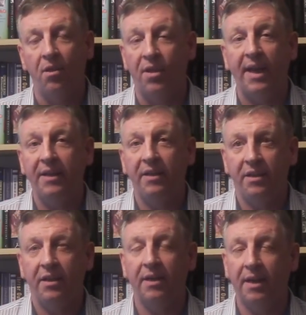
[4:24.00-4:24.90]

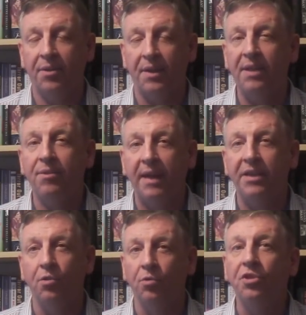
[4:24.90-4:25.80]
then I think
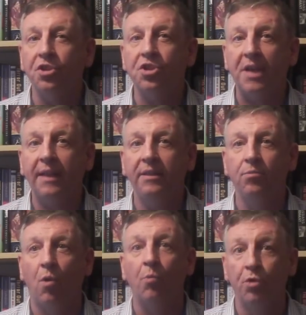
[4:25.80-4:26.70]
then you
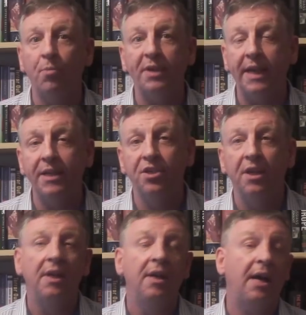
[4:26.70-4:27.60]
understand what we're up
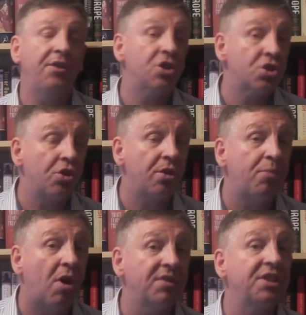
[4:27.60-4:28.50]
against. And the
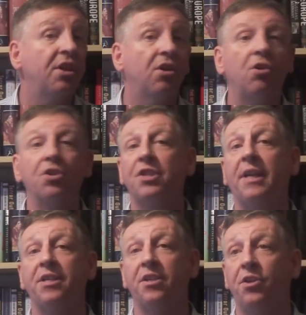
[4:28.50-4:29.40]
Southern Poverty Law
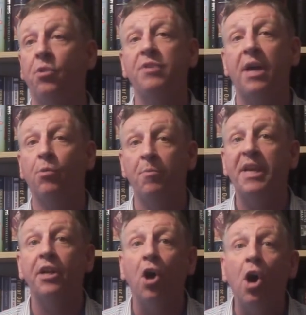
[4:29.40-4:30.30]
Centre no doubt will
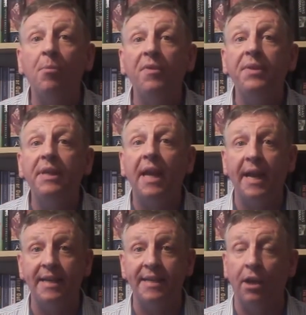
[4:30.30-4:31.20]
be an arm of the
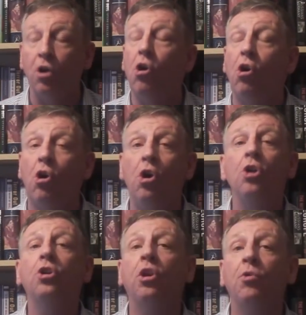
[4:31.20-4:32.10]
ADL or
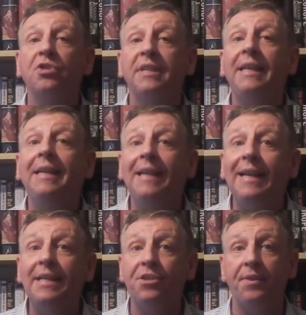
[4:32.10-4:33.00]
closely
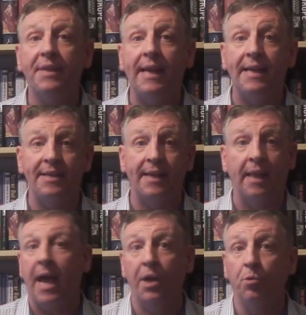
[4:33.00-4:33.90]
linked to the
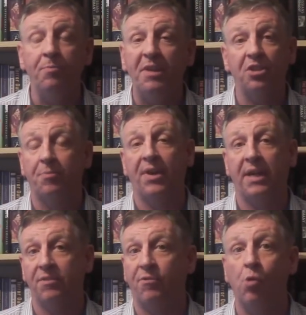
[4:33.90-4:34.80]
ADL. I wouldn't be
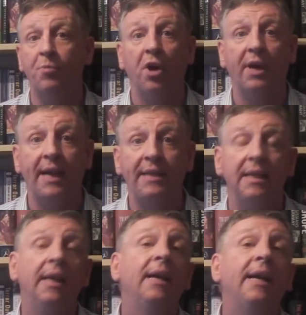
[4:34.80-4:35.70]
surprised if Hope Not
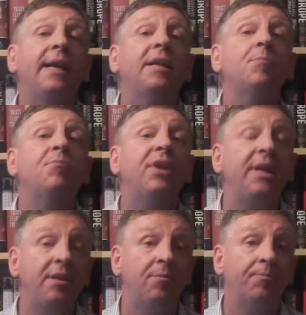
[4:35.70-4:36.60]
Hate here in
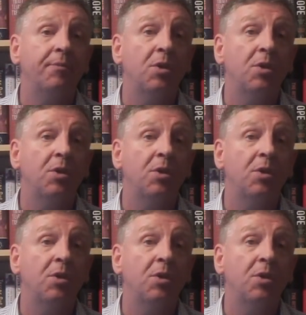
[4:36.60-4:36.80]
Britain